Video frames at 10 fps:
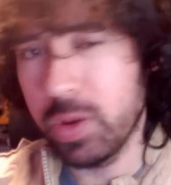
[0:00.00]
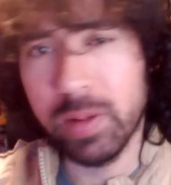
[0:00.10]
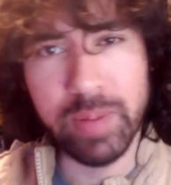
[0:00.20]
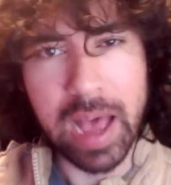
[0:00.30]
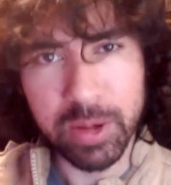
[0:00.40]

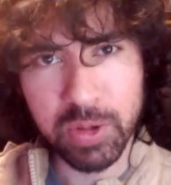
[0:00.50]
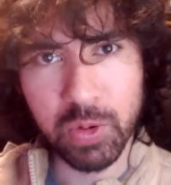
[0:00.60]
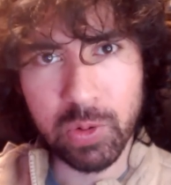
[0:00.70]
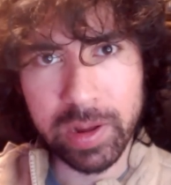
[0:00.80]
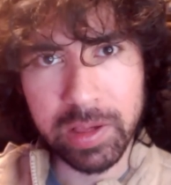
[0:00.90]
unique
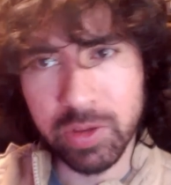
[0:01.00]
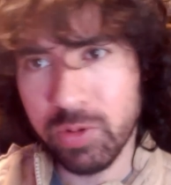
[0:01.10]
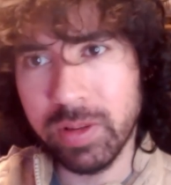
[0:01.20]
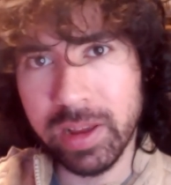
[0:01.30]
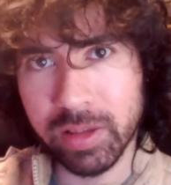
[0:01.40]
backstories
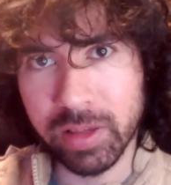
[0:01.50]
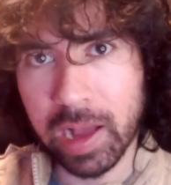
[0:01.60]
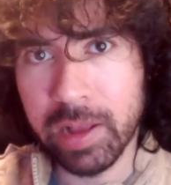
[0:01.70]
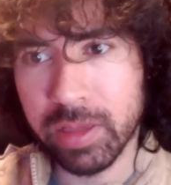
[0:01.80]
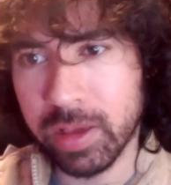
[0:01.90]
and unique
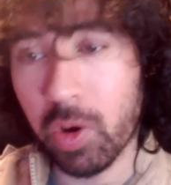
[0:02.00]
designs.